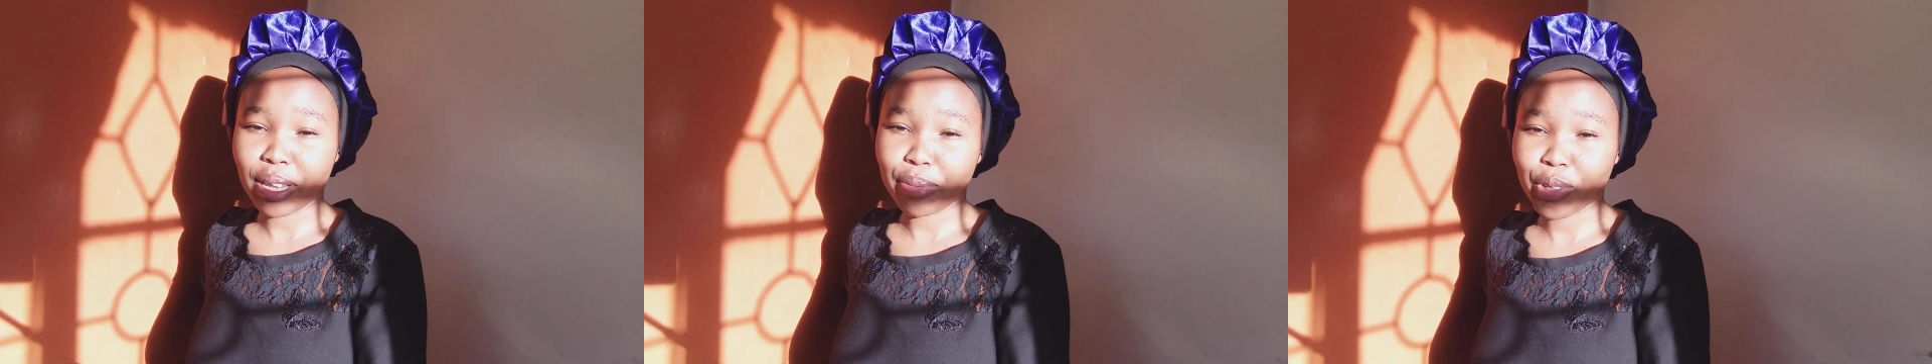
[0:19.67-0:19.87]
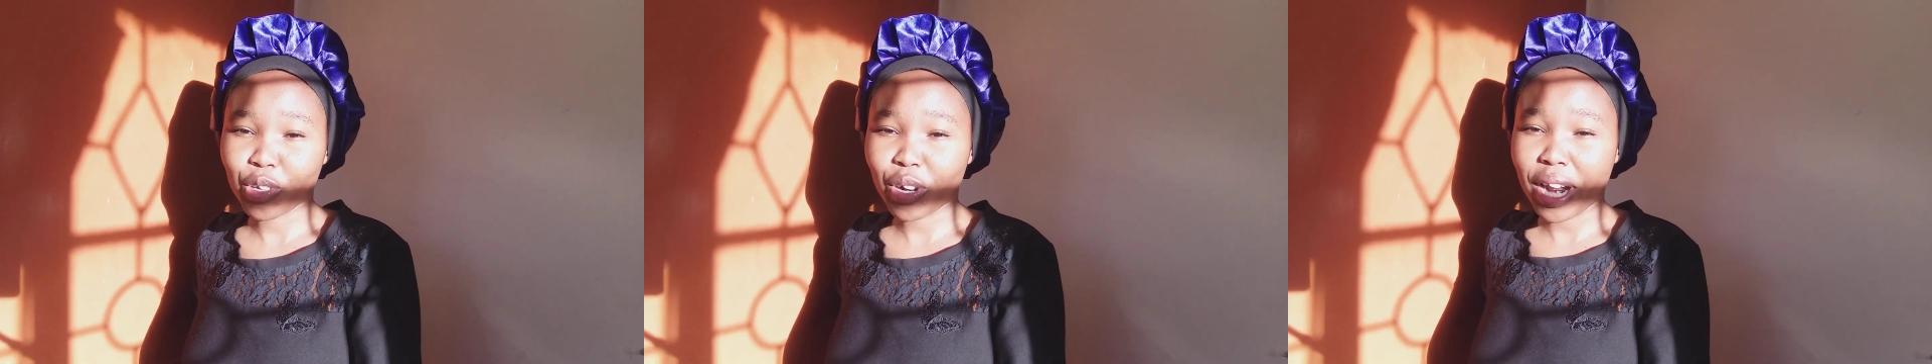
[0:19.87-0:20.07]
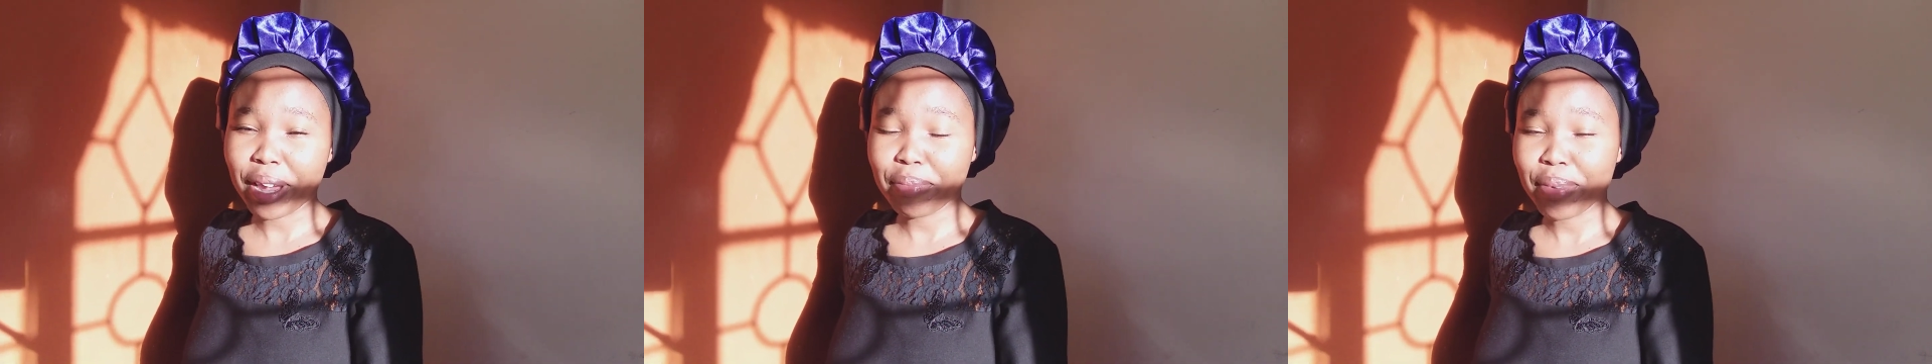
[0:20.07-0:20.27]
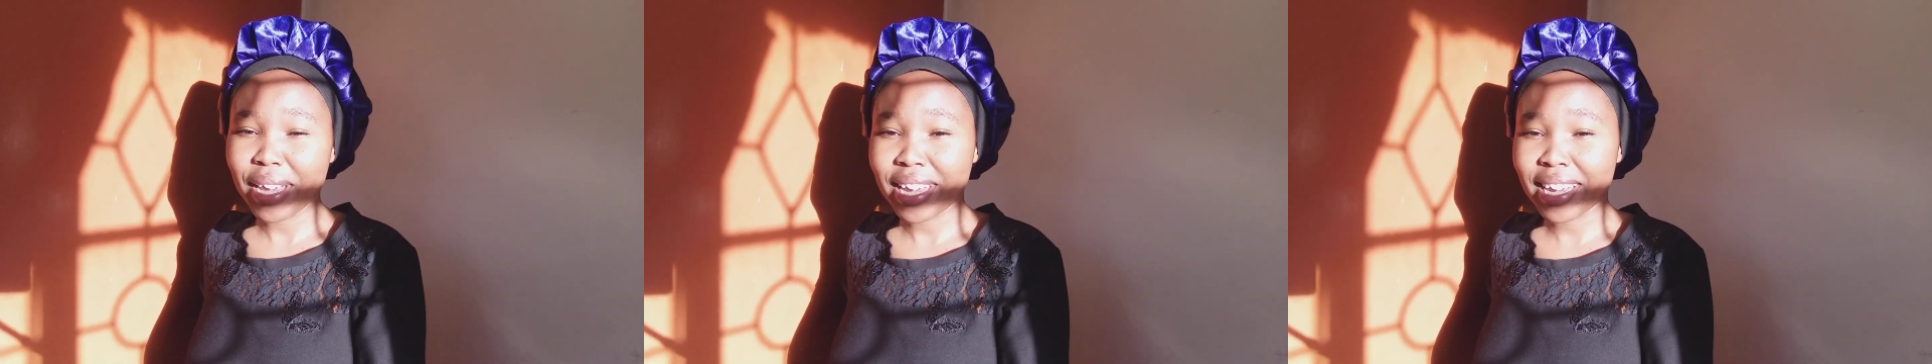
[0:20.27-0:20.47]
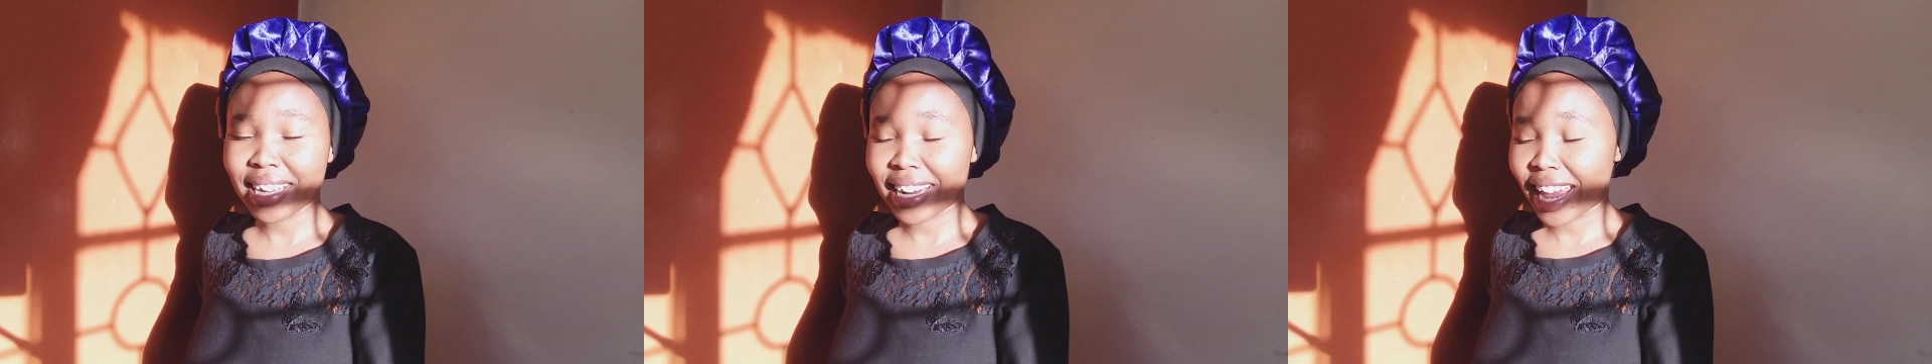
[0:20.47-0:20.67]

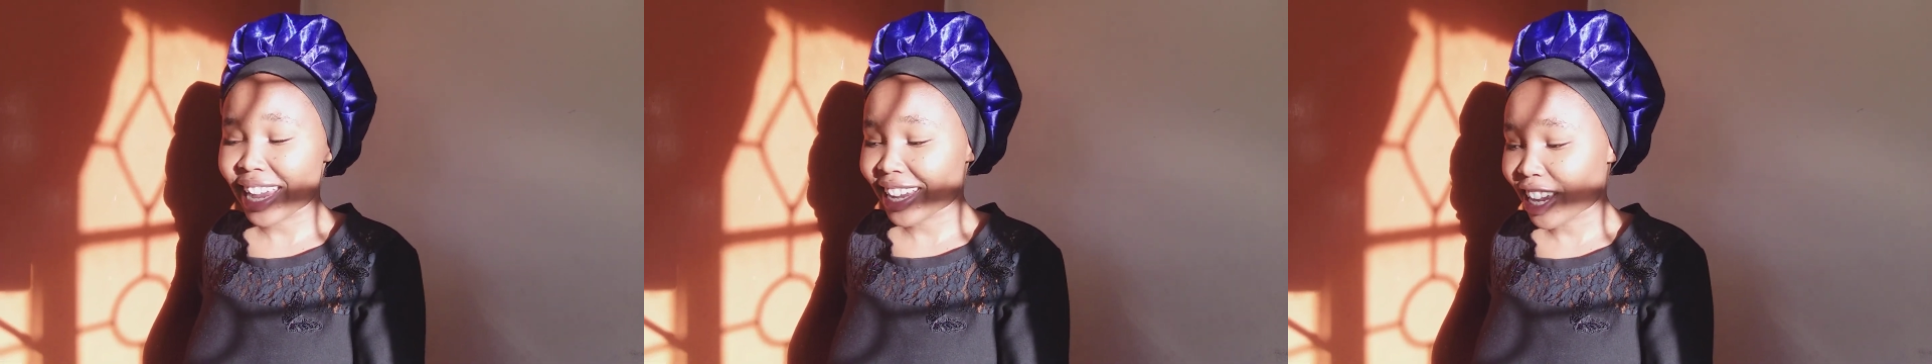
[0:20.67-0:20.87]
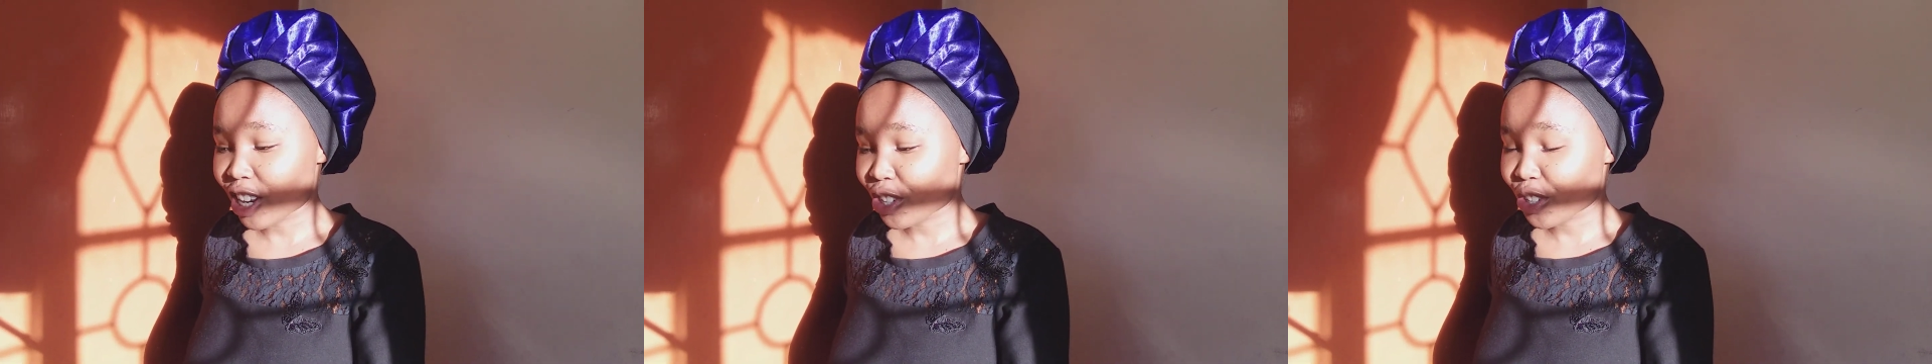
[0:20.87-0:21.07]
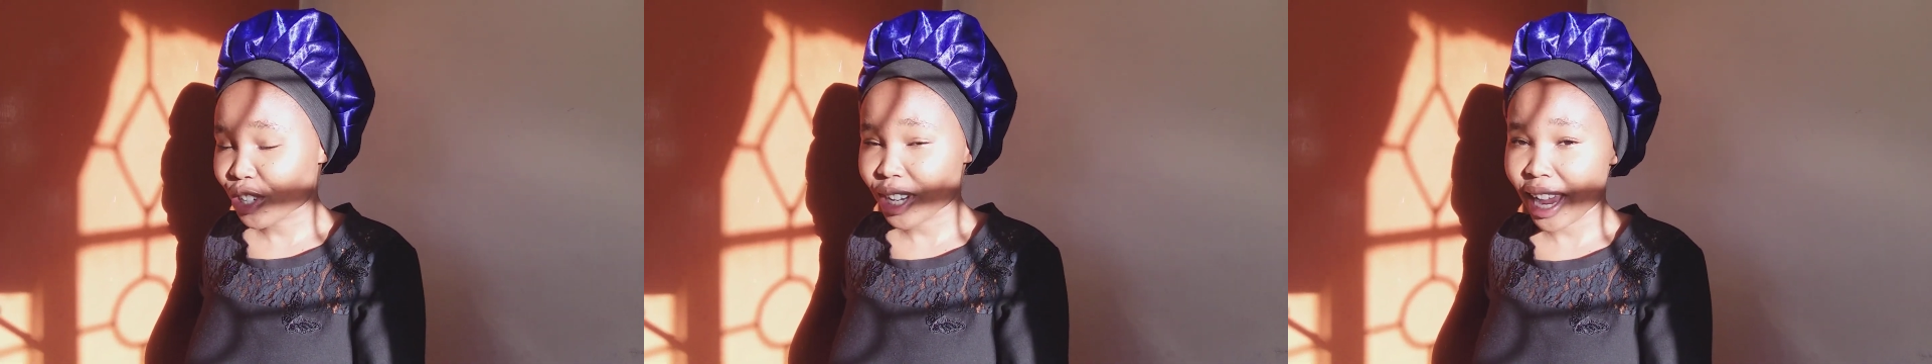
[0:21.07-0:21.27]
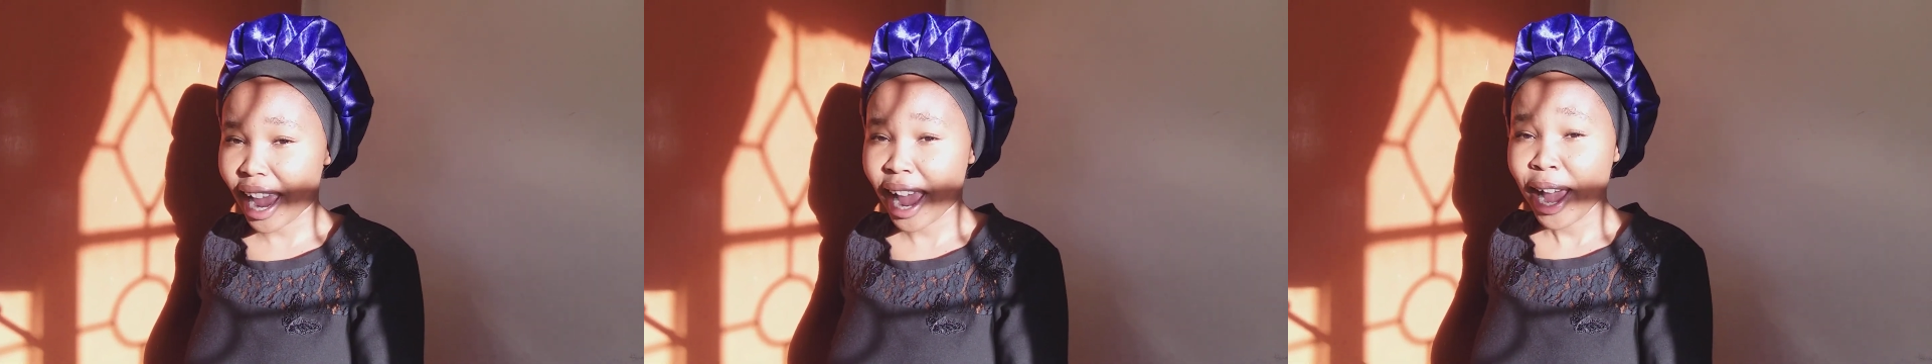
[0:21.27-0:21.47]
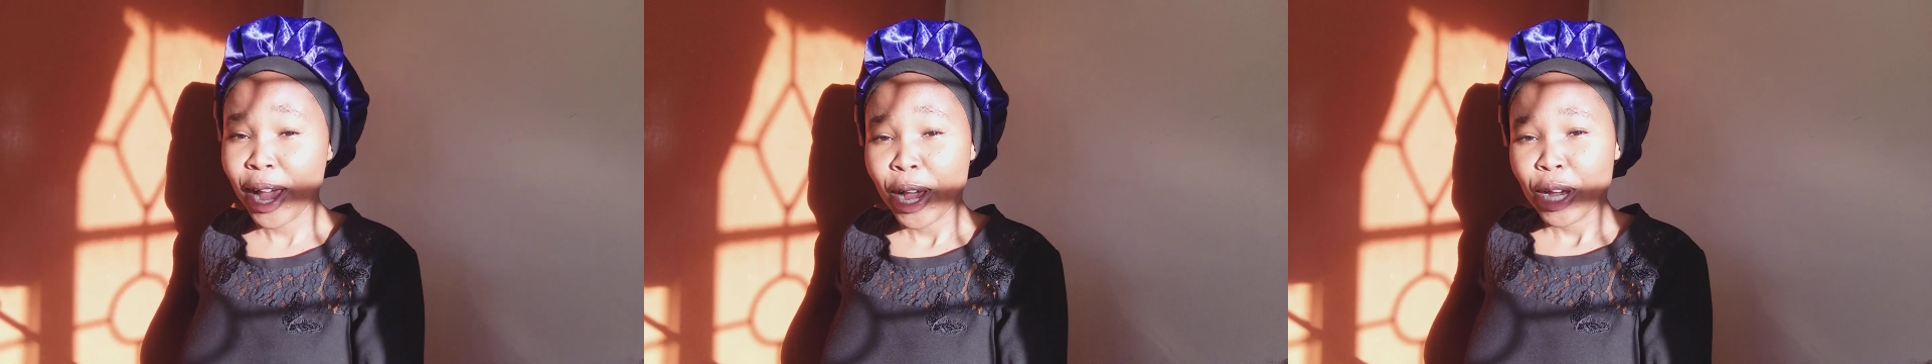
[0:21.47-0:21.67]
subscribing like and
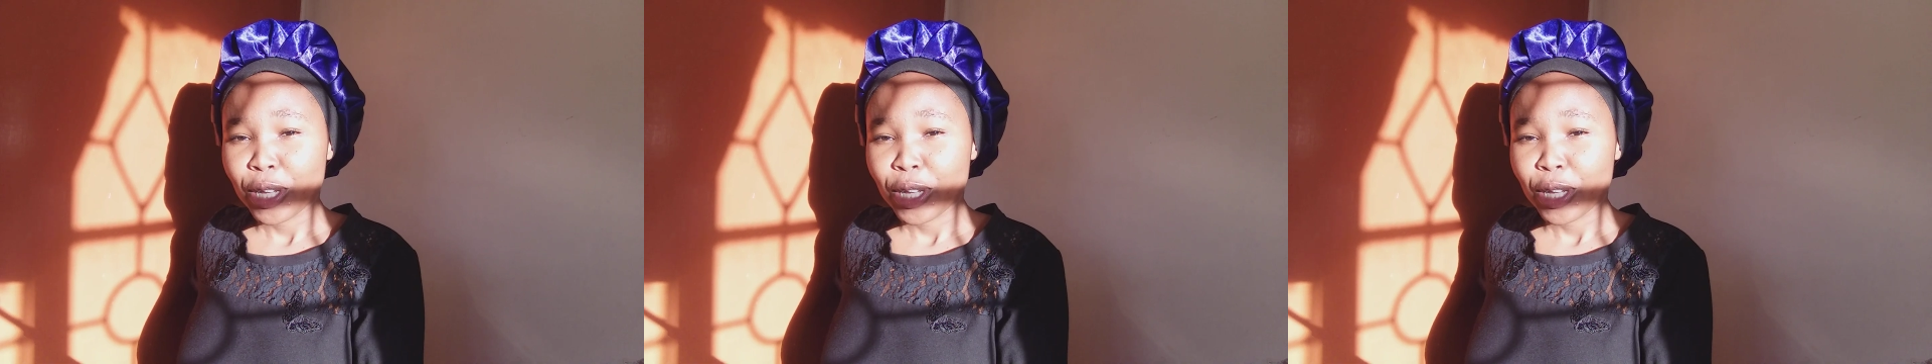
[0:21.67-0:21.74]
share